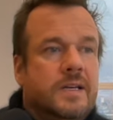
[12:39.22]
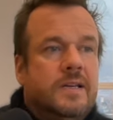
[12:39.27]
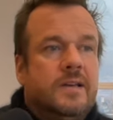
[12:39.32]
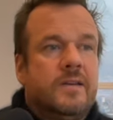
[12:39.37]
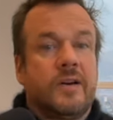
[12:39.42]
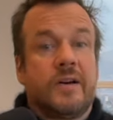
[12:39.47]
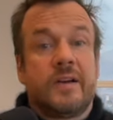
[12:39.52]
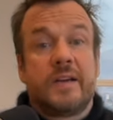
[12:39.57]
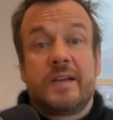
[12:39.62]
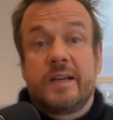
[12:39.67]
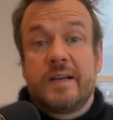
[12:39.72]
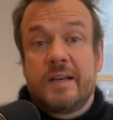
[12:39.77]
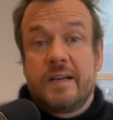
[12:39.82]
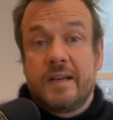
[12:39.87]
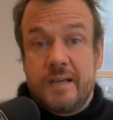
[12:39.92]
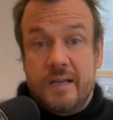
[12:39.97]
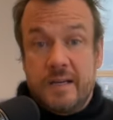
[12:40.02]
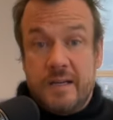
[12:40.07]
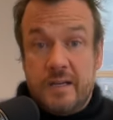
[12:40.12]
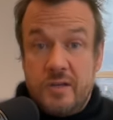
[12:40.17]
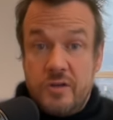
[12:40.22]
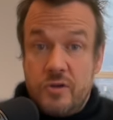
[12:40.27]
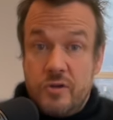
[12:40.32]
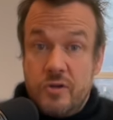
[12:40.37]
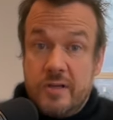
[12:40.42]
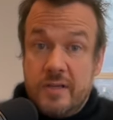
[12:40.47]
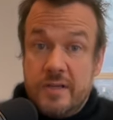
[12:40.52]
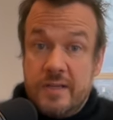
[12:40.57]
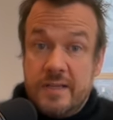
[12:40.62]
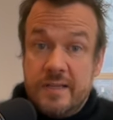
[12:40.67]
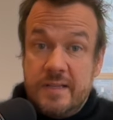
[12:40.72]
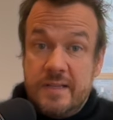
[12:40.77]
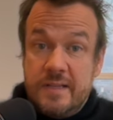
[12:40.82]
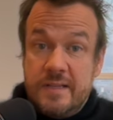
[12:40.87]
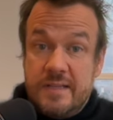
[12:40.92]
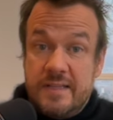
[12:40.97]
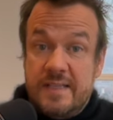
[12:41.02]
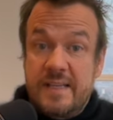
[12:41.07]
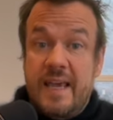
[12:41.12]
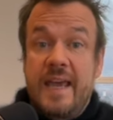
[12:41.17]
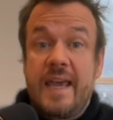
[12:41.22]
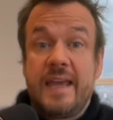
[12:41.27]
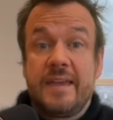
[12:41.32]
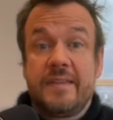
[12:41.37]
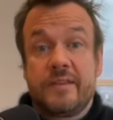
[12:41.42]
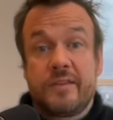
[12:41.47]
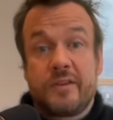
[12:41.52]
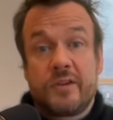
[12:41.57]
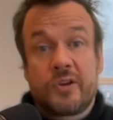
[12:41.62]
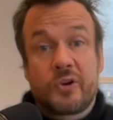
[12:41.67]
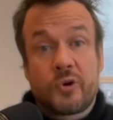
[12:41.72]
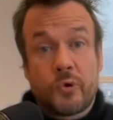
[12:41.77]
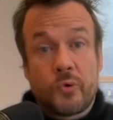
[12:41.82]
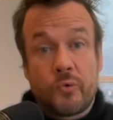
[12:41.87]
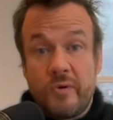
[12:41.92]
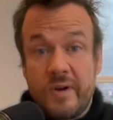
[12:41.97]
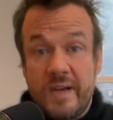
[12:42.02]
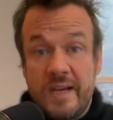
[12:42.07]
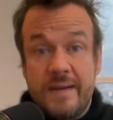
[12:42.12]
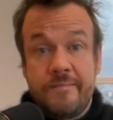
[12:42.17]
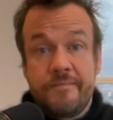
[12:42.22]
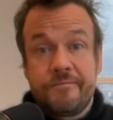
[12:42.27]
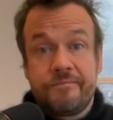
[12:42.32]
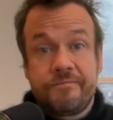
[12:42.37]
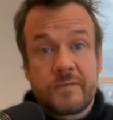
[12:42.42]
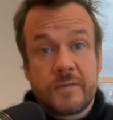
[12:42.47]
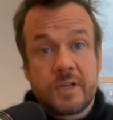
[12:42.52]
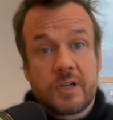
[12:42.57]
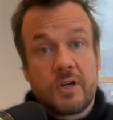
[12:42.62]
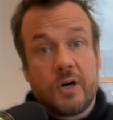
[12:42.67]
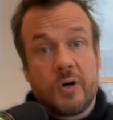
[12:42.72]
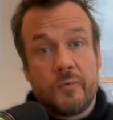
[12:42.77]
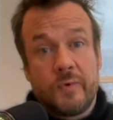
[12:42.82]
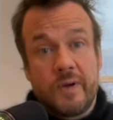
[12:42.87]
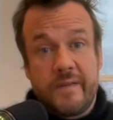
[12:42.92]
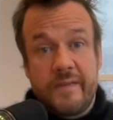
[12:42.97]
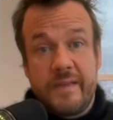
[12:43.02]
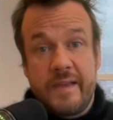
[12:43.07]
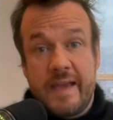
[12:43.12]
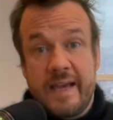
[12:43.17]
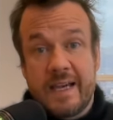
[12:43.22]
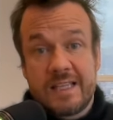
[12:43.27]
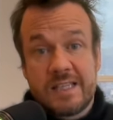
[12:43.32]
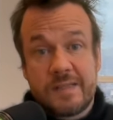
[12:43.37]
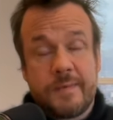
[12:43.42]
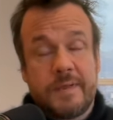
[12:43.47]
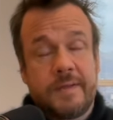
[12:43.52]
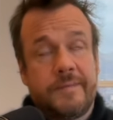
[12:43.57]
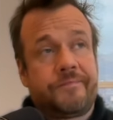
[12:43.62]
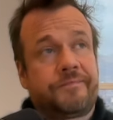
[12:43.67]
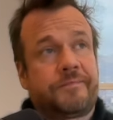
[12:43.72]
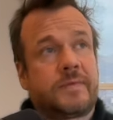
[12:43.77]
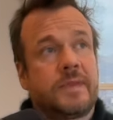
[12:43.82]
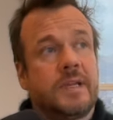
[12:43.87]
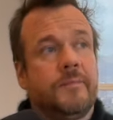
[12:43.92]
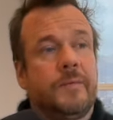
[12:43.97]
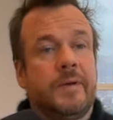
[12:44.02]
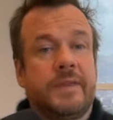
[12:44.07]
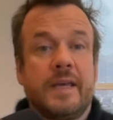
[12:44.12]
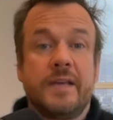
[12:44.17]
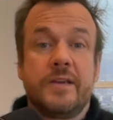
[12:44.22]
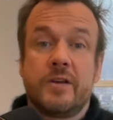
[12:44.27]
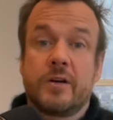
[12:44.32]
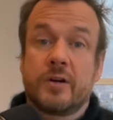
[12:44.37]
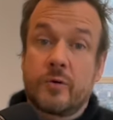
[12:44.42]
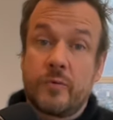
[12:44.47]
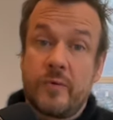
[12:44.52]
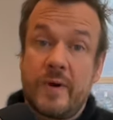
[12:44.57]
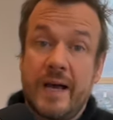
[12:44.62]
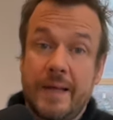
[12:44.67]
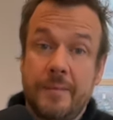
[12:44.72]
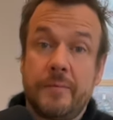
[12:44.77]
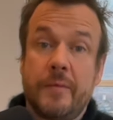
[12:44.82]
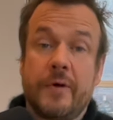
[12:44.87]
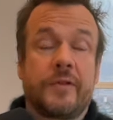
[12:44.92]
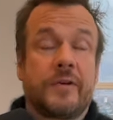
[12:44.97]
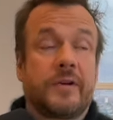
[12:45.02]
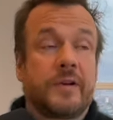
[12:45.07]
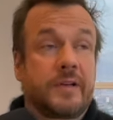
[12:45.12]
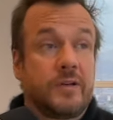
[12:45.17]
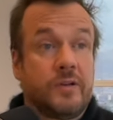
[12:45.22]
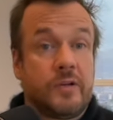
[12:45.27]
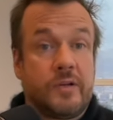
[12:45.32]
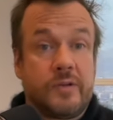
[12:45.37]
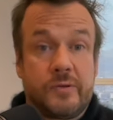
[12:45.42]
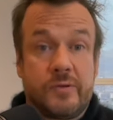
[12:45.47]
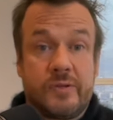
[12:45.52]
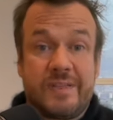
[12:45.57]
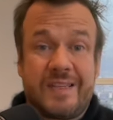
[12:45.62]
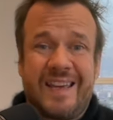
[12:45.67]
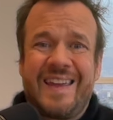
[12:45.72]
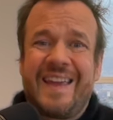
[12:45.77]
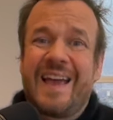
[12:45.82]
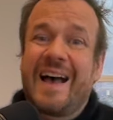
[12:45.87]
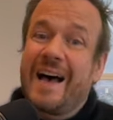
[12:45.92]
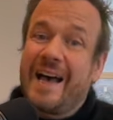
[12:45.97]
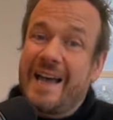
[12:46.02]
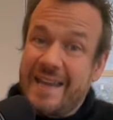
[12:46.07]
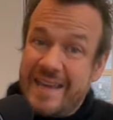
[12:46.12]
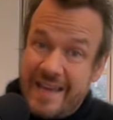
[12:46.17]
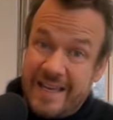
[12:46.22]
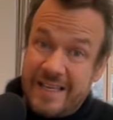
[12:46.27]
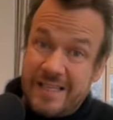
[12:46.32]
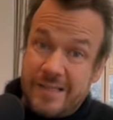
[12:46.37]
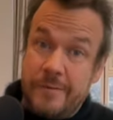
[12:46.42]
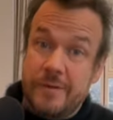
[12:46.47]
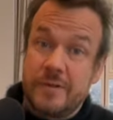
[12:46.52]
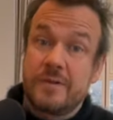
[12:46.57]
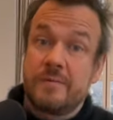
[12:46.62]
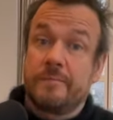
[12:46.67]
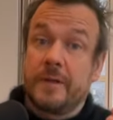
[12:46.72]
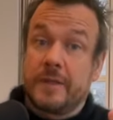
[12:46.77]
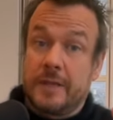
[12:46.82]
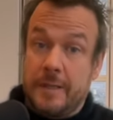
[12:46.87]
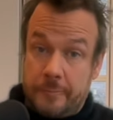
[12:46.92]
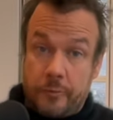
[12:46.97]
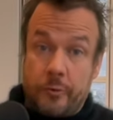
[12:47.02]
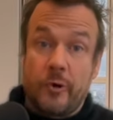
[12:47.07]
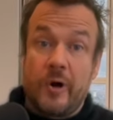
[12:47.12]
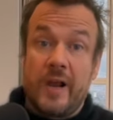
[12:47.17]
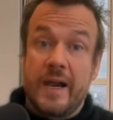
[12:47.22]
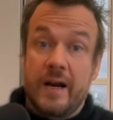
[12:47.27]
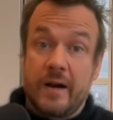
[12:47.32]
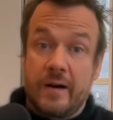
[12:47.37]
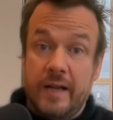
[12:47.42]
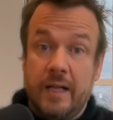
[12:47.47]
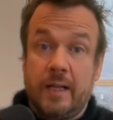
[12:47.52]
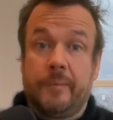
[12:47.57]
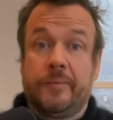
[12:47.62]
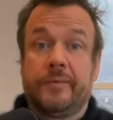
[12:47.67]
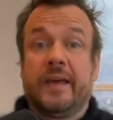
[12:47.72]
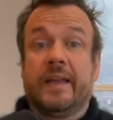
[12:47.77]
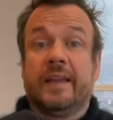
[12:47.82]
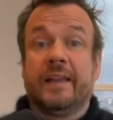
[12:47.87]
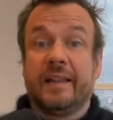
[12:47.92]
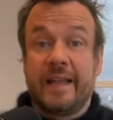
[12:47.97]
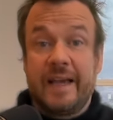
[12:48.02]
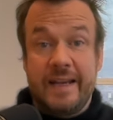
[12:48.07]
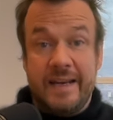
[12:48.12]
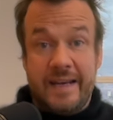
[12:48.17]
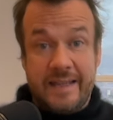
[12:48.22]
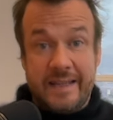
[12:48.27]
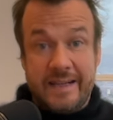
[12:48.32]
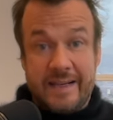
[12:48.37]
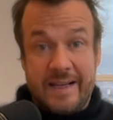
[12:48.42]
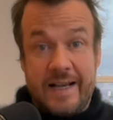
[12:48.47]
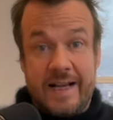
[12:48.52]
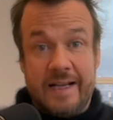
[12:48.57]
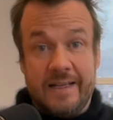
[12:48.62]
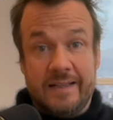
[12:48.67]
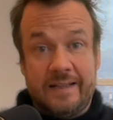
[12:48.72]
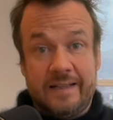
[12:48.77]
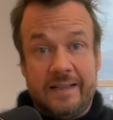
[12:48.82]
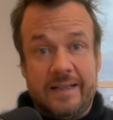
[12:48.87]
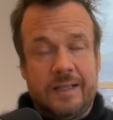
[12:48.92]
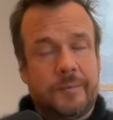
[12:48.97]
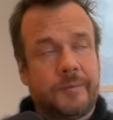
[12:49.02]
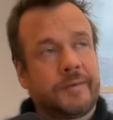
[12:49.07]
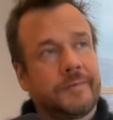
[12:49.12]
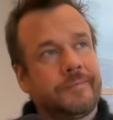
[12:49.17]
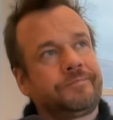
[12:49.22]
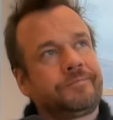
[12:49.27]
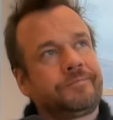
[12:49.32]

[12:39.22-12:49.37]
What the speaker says: Now, you can say that the cream got rid of the eczema, but then your grandmother can also say, yes, but the prayer helped and lighting the candle helped.